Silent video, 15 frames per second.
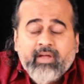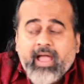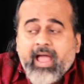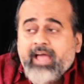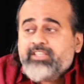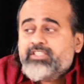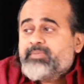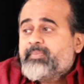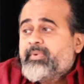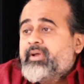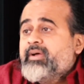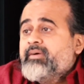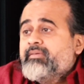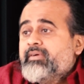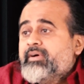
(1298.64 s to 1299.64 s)
as per
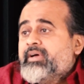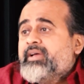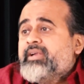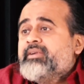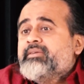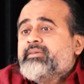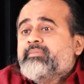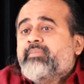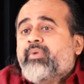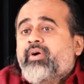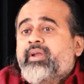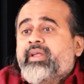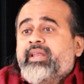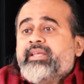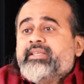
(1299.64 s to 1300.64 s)
our
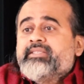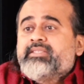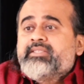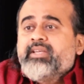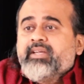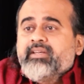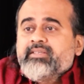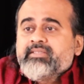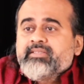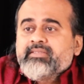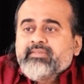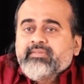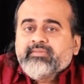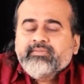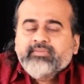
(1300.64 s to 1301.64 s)
bodily instincts.
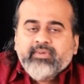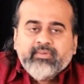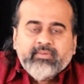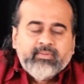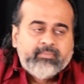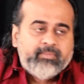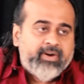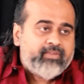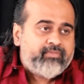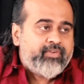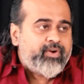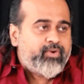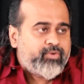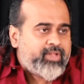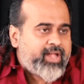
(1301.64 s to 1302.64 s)
But if
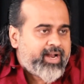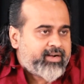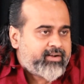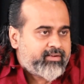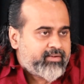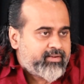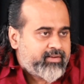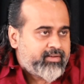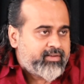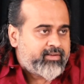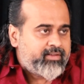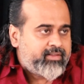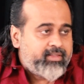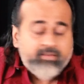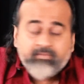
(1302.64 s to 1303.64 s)
we do that,
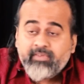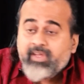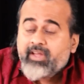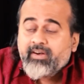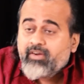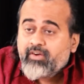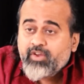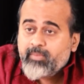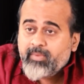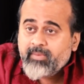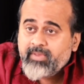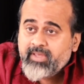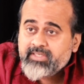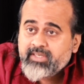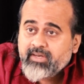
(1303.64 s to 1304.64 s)
then we are not human
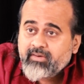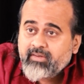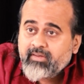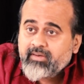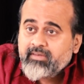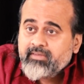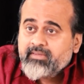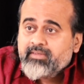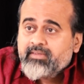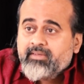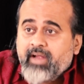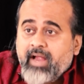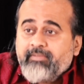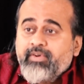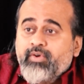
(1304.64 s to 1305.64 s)
beings at all.
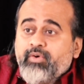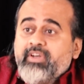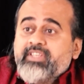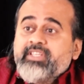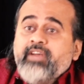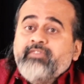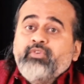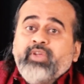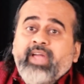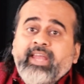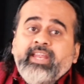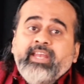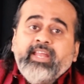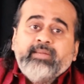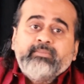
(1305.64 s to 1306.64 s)
And we don't deserve to
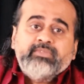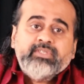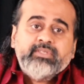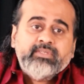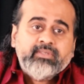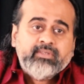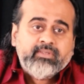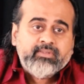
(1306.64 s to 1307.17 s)
carry names.